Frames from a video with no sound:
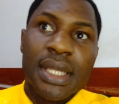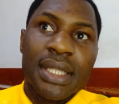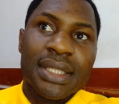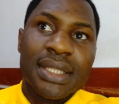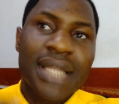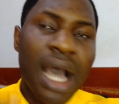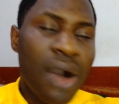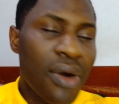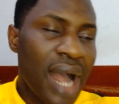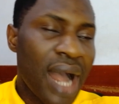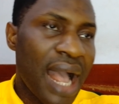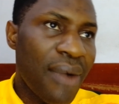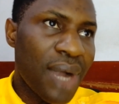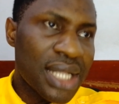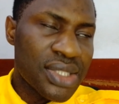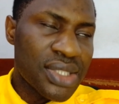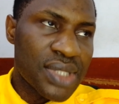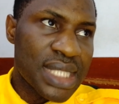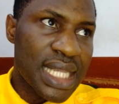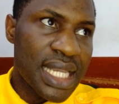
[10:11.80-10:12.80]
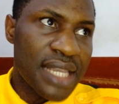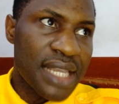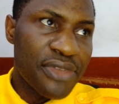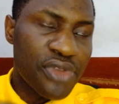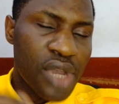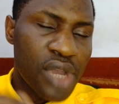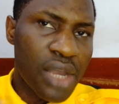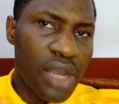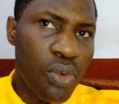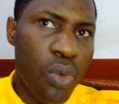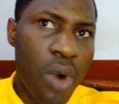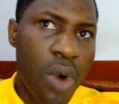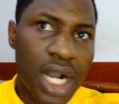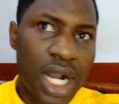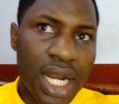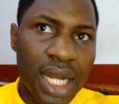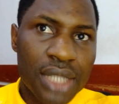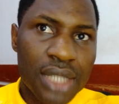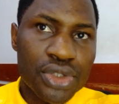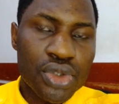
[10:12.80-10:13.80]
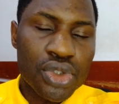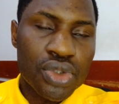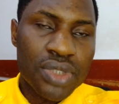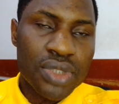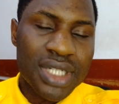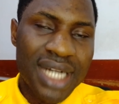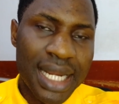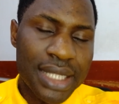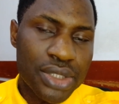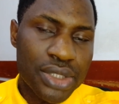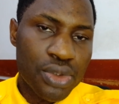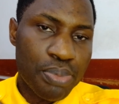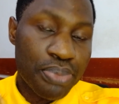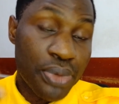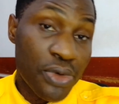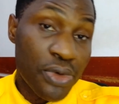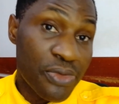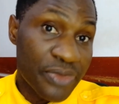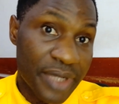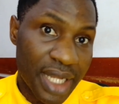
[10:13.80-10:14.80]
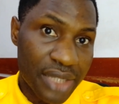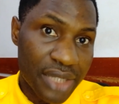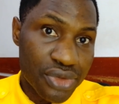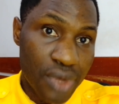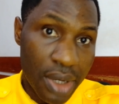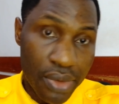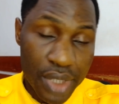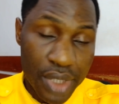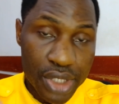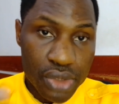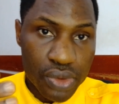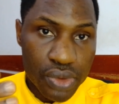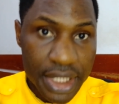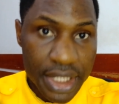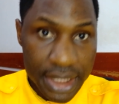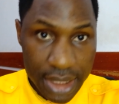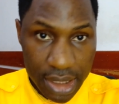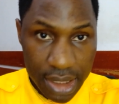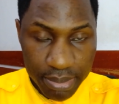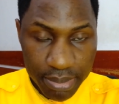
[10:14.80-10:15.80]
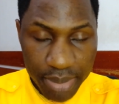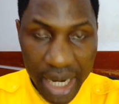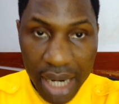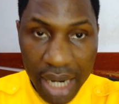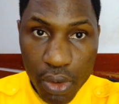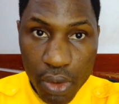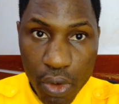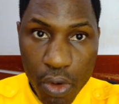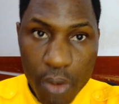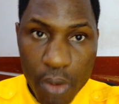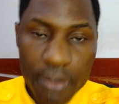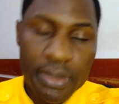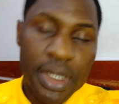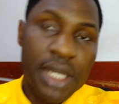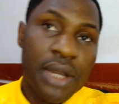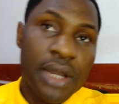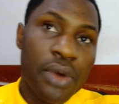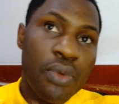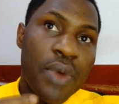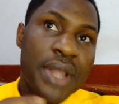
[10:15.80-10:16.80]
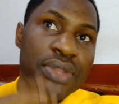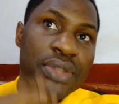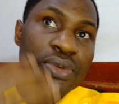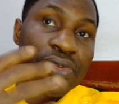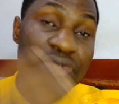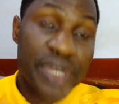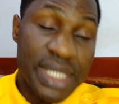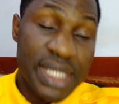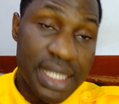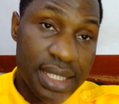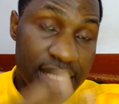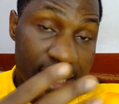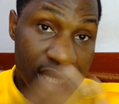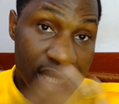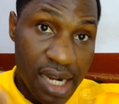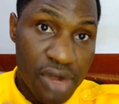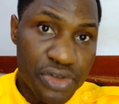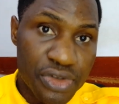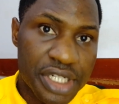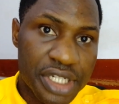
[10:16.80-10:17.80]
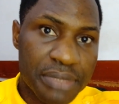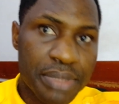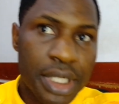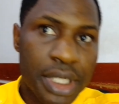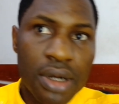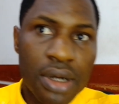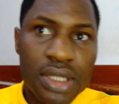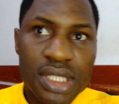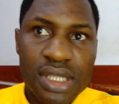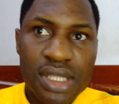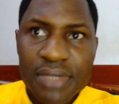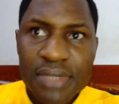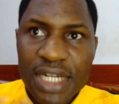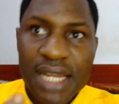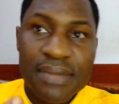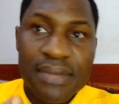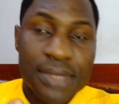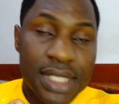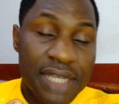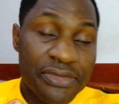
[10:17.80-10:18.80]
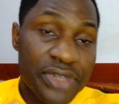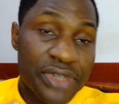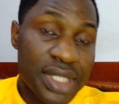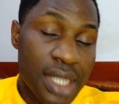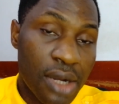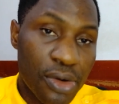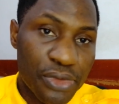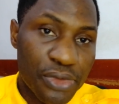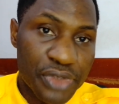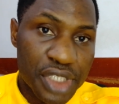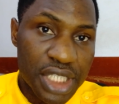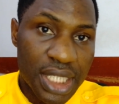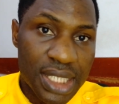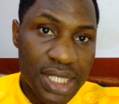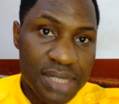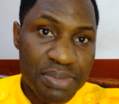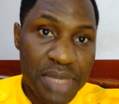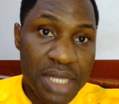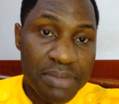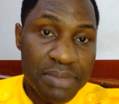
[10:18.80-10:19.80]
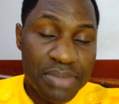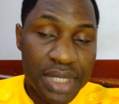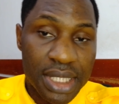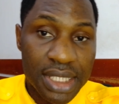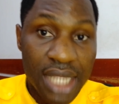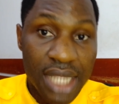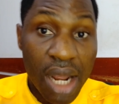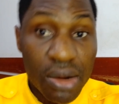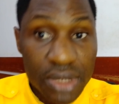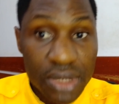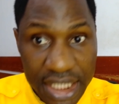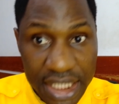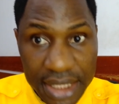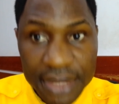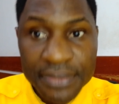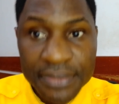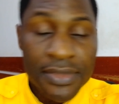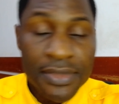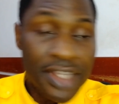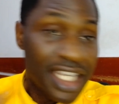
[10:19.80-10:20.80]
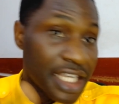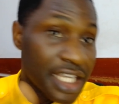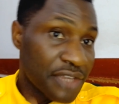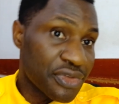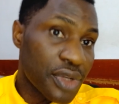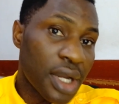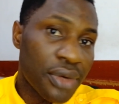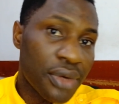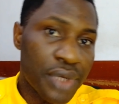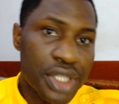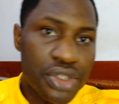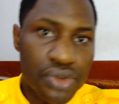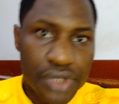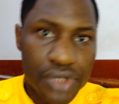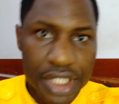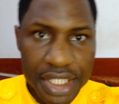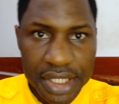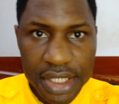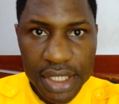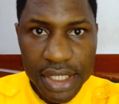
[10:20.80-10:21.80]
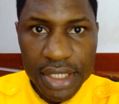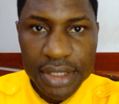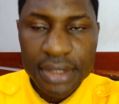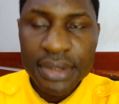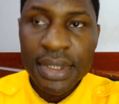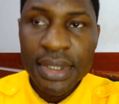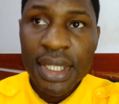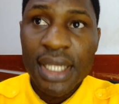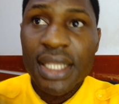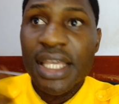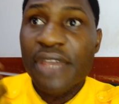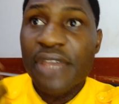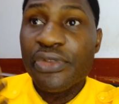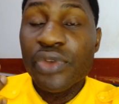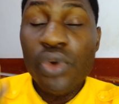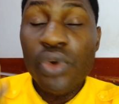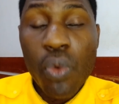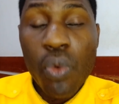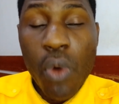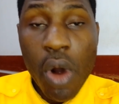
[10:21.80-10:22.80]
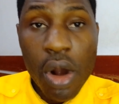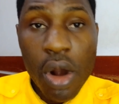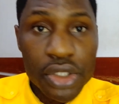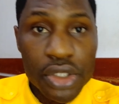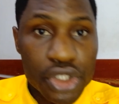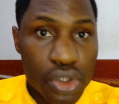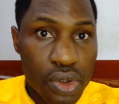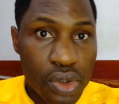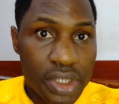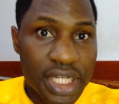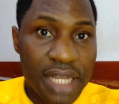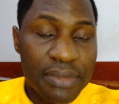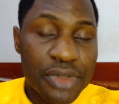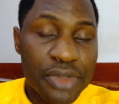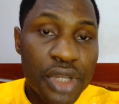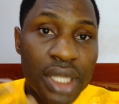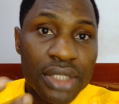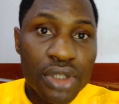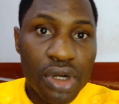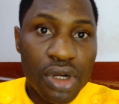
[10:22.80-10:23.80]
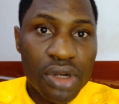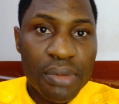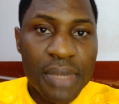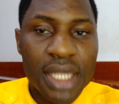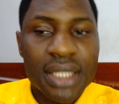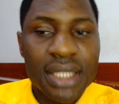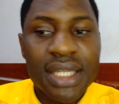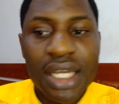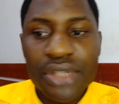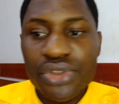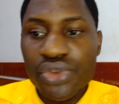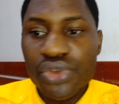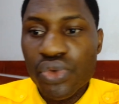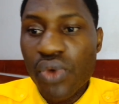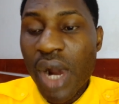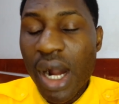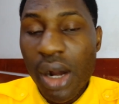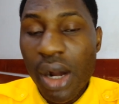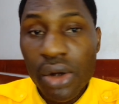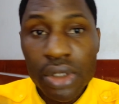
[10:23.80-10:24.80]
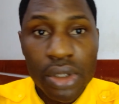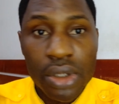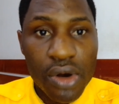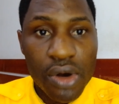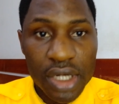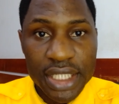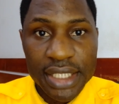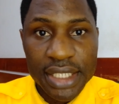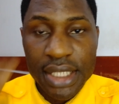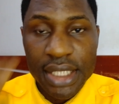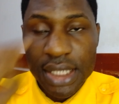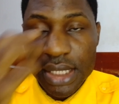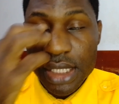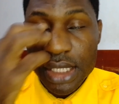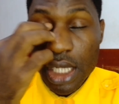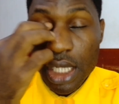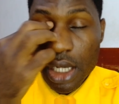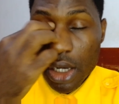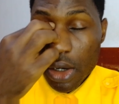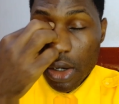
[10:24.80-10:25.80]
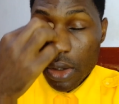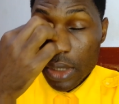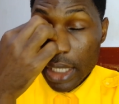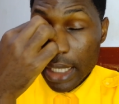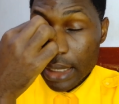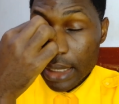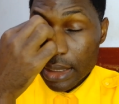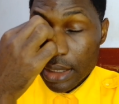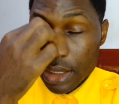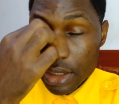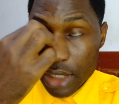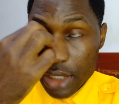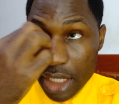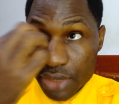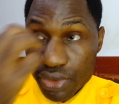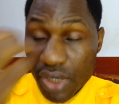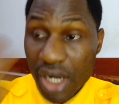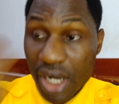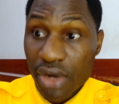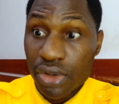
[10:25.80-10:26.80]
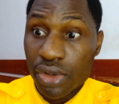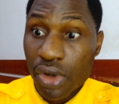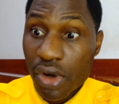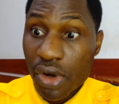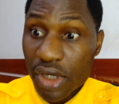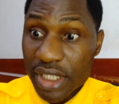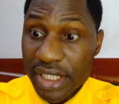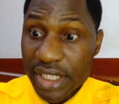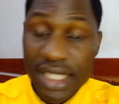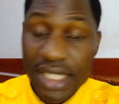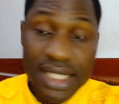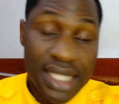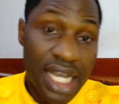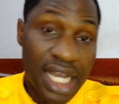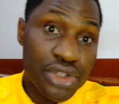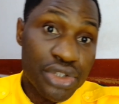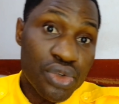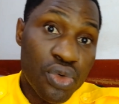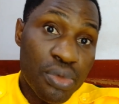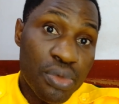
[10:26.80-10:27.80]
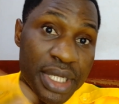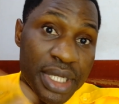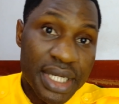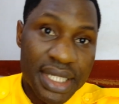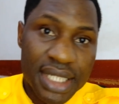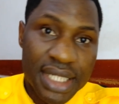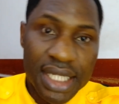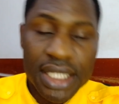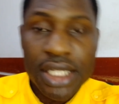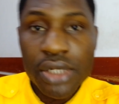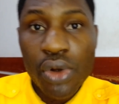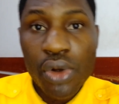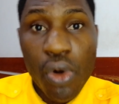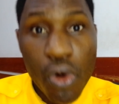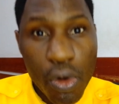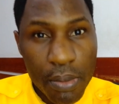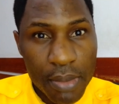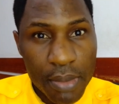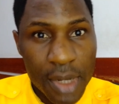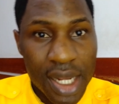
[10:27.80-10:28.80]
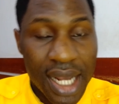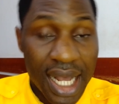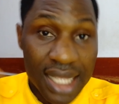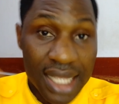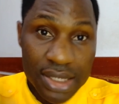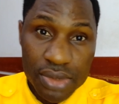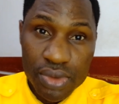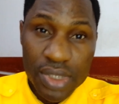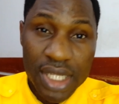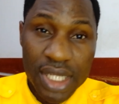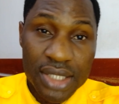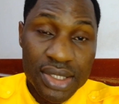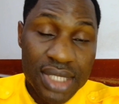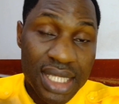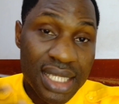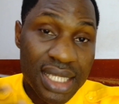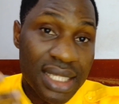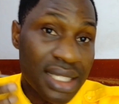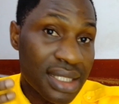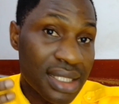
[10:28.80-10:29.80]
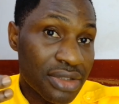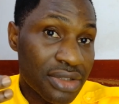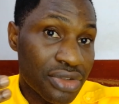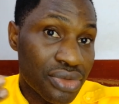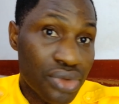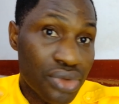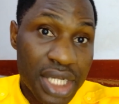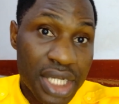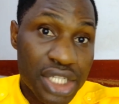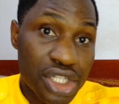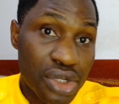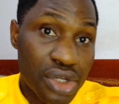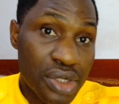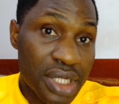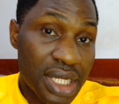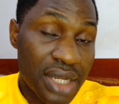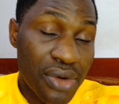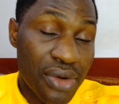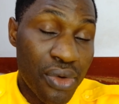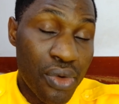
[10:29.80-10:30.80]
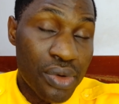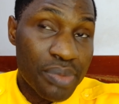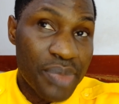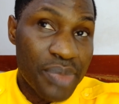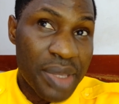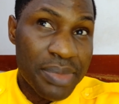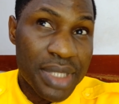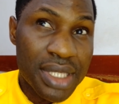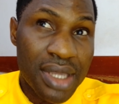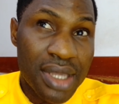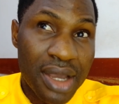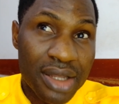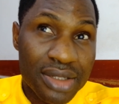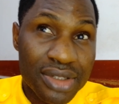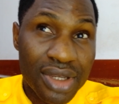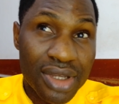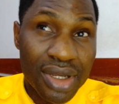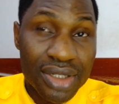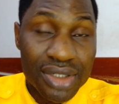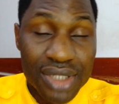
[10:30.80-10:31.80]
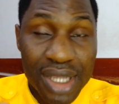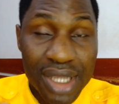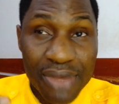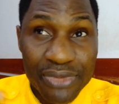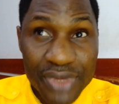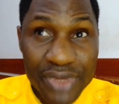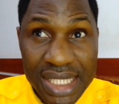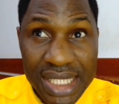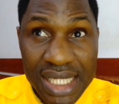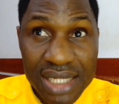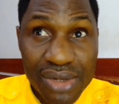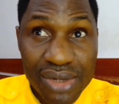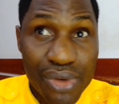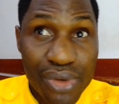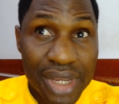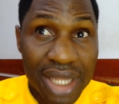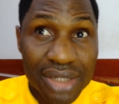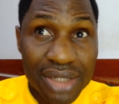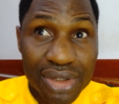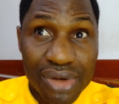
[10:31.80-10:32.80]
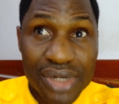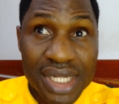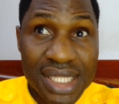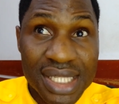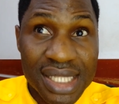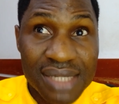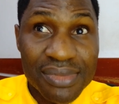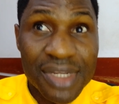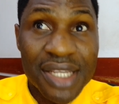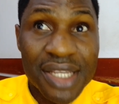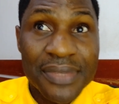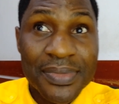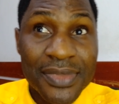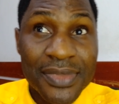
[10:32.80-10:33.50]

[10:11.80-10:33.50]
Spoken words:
Now, I want to say if you are a worker, you should try to prove that you are going to return back home when you visit this country, because sometimes the visa officials may be doubting if you are going to return. If you work, show them your document that you are on holidays, all right, that you are on holidays and you will be returning home as soon as the duration or maybe your visit or your tourism